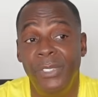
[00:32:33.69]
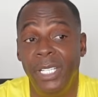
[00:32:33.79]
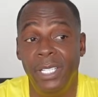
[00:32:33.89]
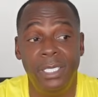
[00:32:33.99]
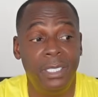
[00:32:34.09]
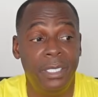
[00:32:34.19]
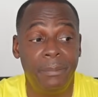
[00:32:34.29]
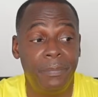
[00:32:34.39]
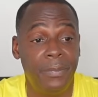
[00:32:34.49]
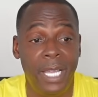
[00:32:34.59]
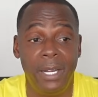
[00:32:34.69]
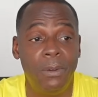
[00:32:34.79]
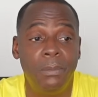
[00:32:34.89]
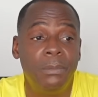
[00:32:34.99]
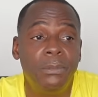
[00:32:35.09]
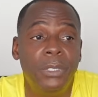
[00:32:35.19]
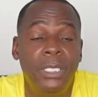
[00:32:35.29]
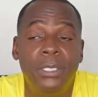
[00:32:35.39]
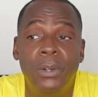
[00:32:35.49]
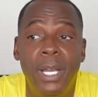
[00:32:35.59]
And again, I don't
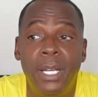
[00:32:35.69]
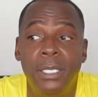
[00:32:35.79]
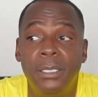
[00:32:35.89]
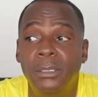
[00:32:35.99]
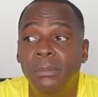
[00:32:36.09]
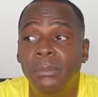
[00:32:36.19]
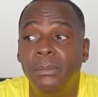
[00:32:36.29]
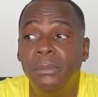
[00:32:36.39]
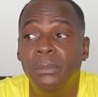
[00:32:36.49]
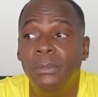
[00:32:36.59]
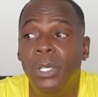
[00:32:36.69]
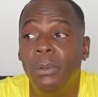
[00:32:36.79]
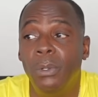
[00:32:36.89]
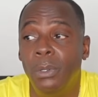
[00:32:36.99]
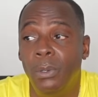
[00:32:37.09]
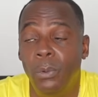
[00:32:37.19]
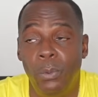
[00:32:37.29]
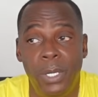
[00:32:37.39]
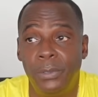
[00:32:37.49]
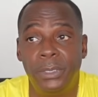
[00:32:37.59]
really know how to,
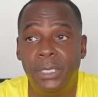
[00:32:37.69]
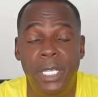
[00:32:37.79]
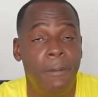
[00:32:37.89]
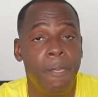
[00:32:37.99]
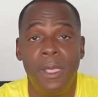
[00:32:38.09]
what else to say.